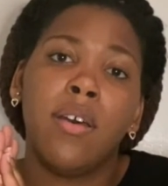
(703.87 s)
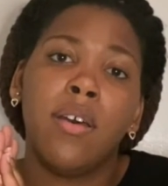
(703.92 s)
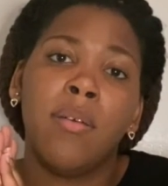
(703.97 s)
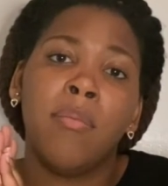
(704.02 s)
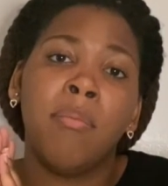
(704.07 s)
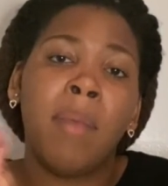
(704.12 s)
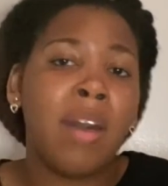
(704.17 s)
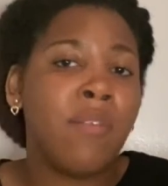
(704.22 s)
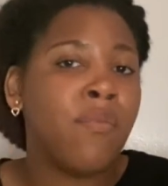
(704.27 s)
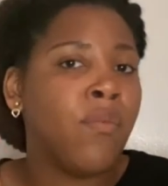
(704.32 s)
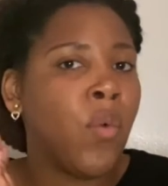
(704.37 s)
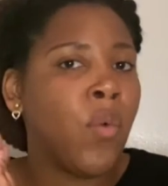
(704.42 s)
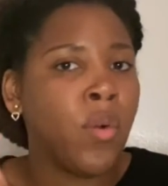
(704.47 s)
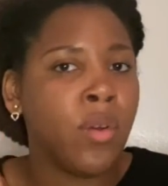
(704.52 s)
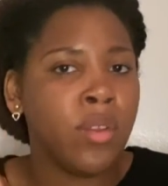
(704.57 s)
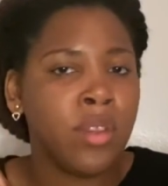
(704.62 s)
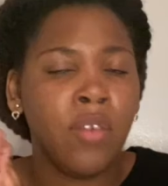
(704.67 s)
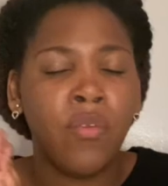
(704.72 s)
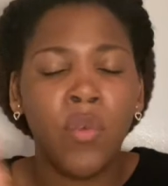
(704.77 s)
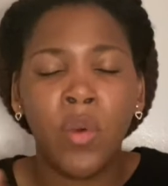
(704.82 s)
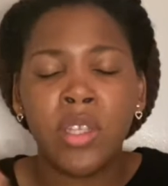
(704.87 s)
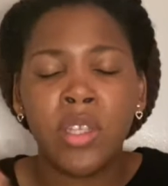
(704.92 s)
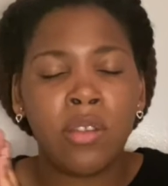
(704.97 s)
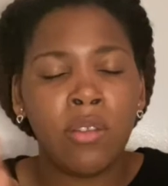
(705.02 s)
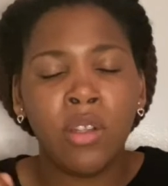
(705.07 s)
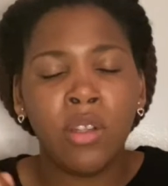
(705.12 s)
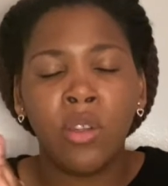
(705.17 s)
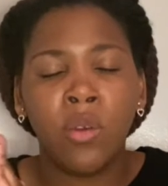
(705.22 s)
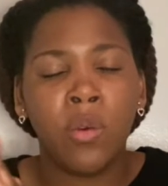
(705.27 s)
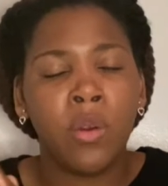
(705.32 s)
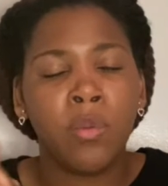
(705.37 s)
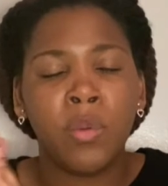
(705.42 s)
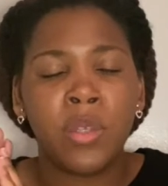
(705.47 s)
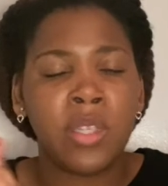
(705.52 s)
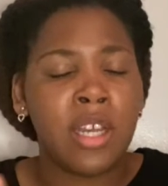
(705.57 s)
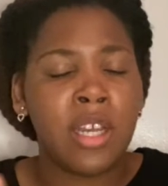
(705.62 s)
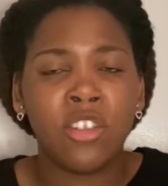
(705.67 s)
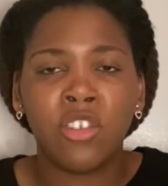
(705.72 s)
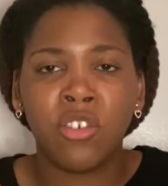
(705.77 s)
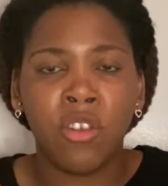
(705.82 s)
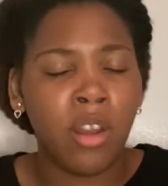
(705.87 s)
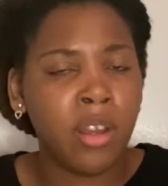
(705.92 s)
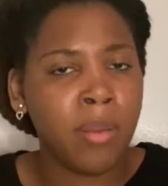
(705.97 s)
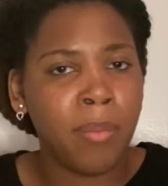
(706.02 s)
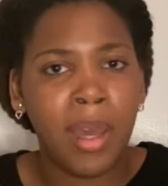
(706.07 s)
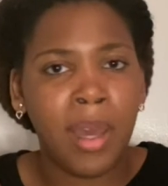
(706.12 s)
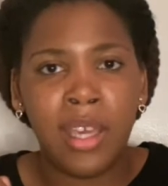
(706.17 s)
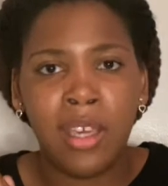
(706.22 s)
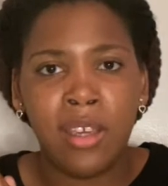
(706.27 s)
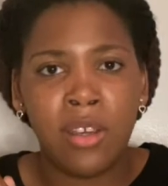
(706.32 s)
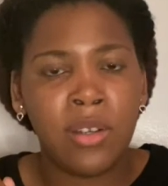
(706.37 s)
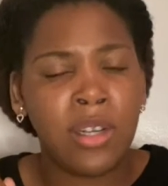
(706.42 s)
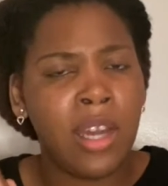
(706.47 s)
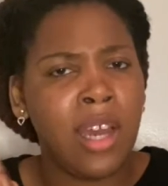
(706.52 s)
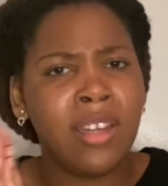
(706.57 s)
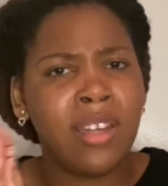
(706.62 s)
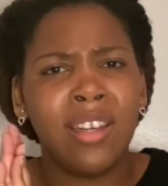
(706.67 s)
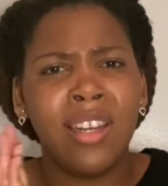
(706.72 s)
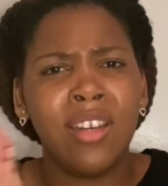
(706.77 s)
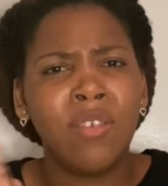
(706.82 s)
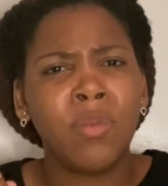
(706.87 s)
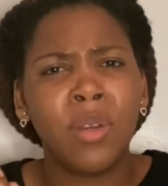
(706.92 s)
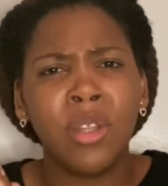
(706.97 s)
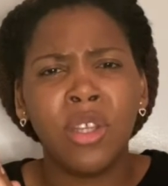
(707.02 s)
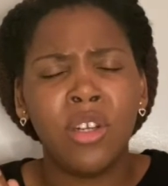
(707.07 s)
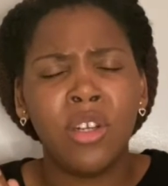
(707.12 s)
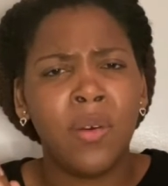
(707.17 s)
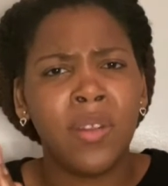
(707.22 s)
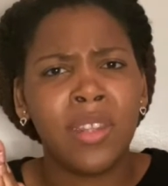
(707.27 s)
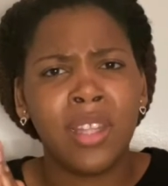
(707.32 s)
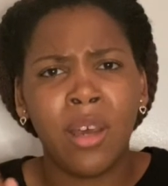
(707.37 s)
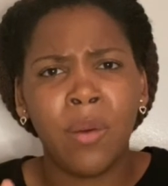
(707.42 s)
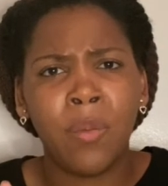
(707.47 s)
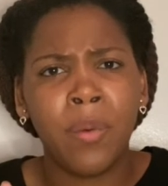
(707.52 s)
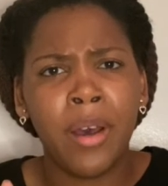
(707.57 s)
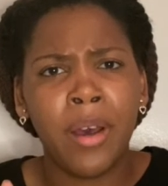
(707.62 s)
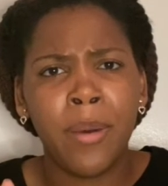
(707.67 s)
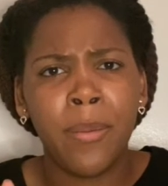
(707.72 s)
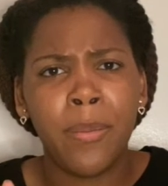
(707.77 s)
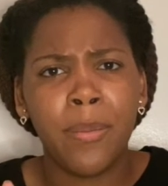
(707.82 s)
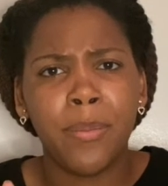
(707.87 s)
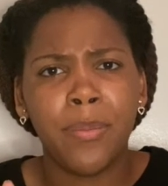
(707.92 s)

the voice of the Lord was not strong in my ear, and I didn't really know it that well.